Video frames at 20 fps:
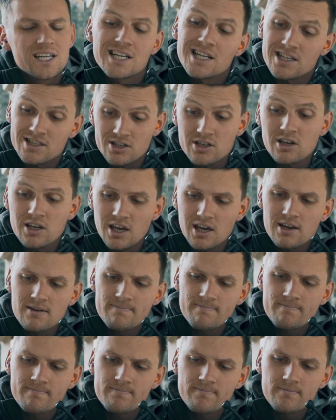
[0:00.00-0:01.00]
that's okay.
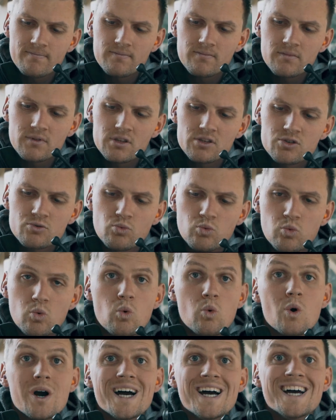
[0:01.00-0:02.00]
It's
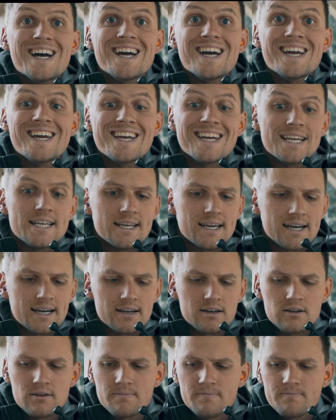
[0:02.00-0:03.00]
way down.